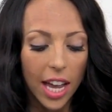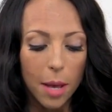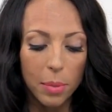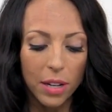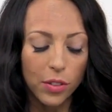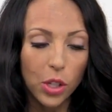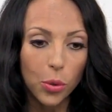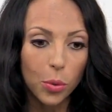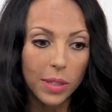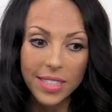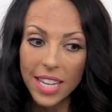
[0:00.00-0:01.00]
but if
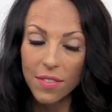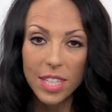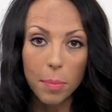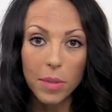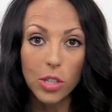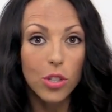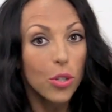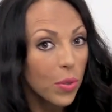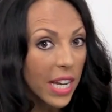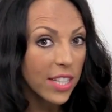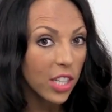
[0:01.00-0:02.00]
you saved something 2
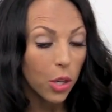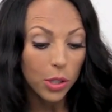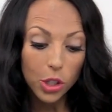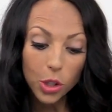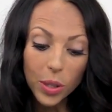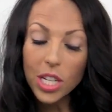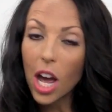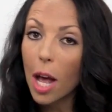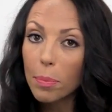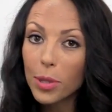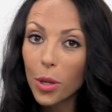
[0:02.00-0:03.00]
days ago and you're going to
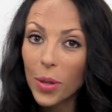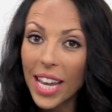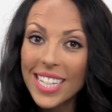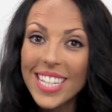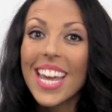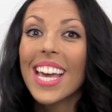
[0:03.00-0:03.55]
upload it,